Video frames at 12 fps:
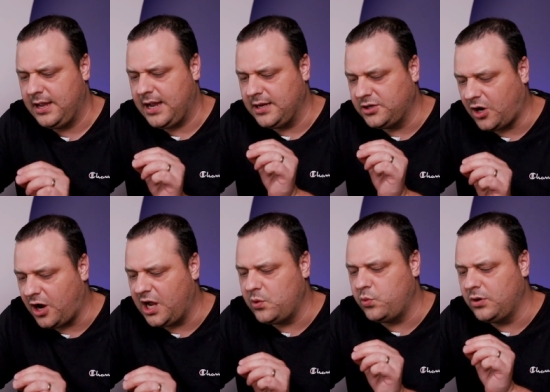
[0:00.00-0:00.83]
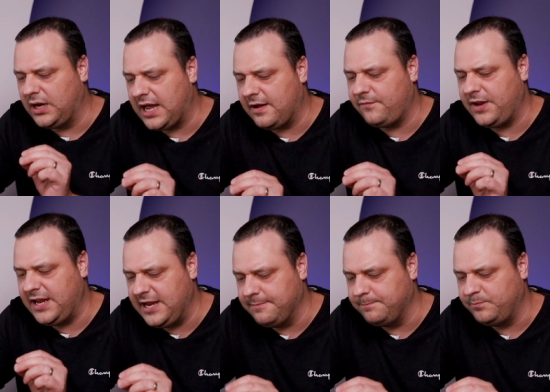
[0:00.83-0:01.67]
and I will love
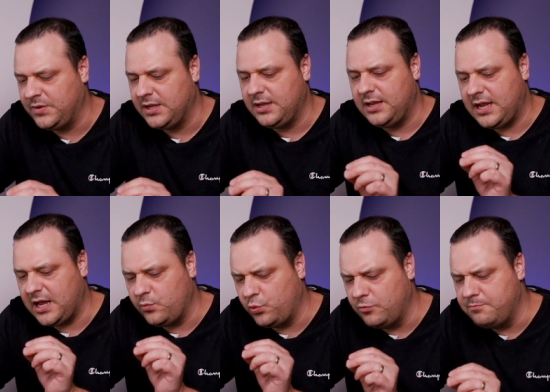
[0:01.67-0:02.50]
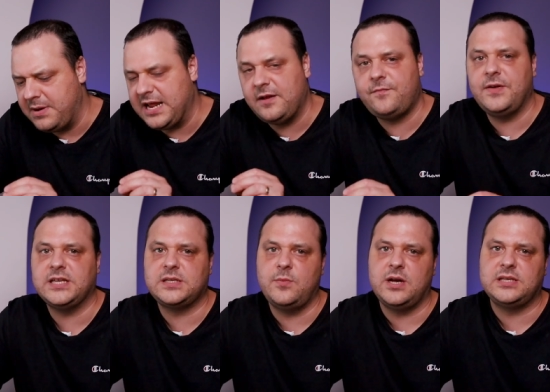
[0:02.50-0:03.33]
him and will
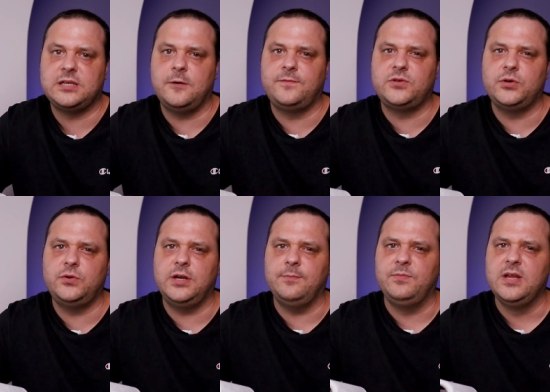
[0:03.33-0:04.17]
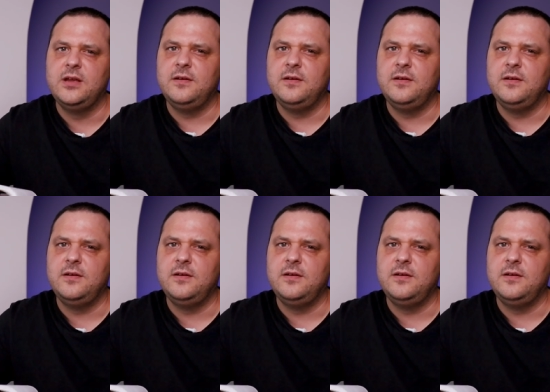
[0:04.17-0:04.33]
manifest myself to him.